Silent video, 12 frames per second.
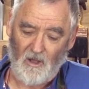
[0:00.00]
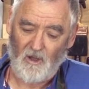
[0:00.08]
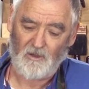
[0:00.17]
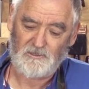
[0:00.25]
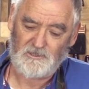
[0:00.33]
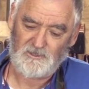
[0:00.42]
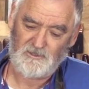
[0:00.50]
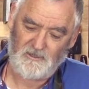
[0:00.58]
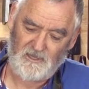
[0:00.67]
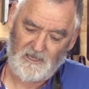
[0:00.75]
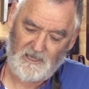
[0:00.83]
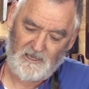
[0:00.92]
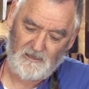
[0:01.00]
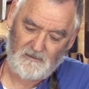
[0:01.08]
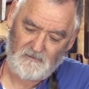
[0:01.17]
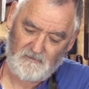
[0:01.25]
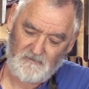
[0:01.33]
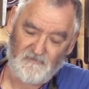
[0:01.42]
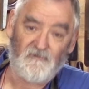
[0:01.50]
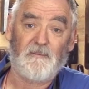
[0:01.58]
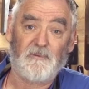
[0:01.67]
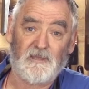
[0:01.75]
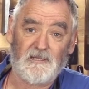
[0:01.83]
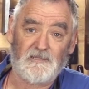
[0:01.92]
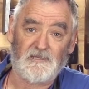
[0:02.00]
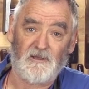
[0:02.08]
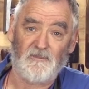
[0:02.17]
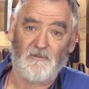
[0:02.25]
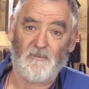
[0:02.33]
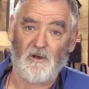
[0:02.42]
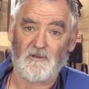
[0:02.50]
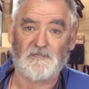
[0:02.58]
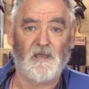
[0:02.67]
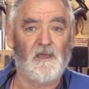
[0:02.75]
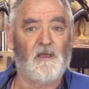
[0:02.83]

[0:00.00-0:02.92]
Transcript: onto the fabric inside the box.